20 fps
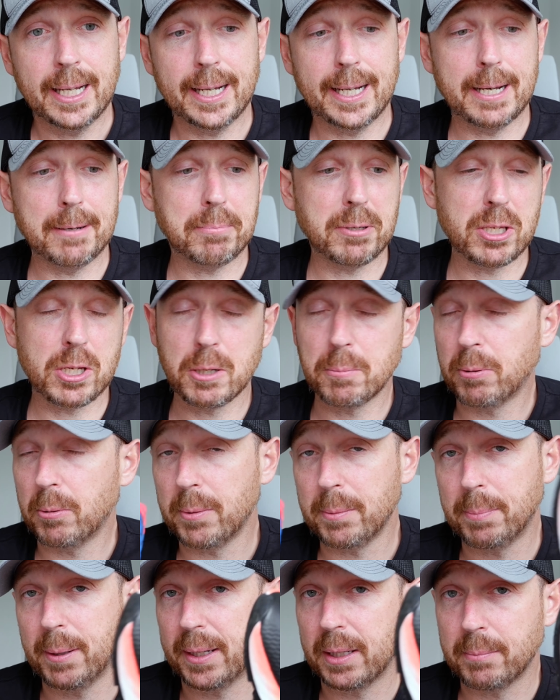Uh, but you could
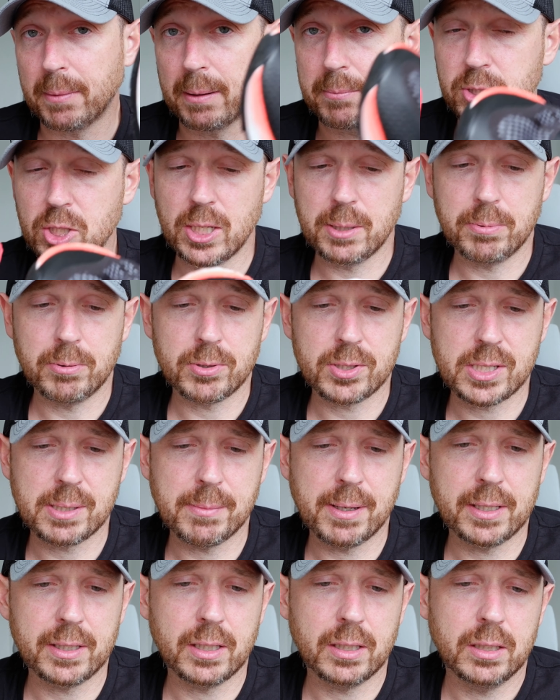probably pick them up cheaper on
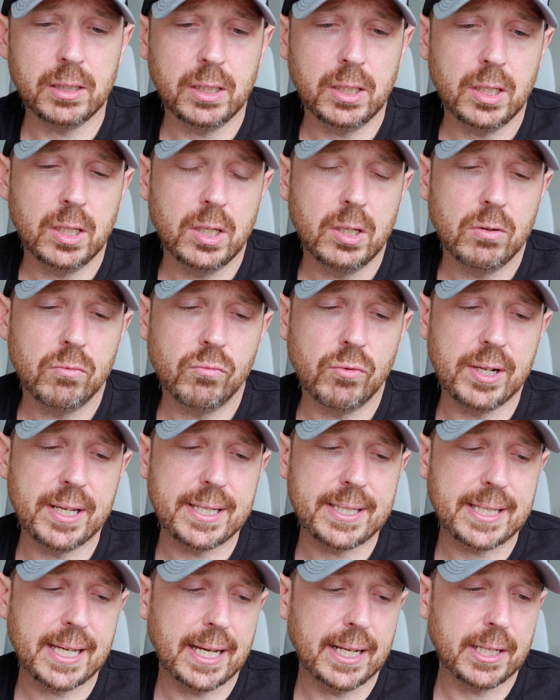some other
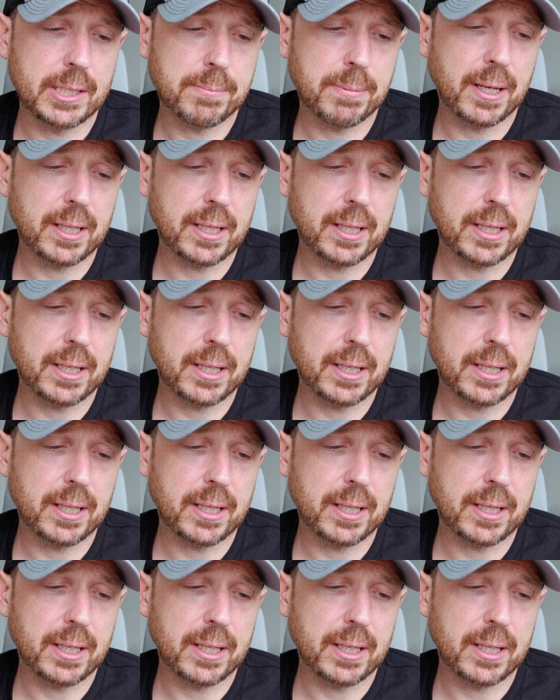retailers.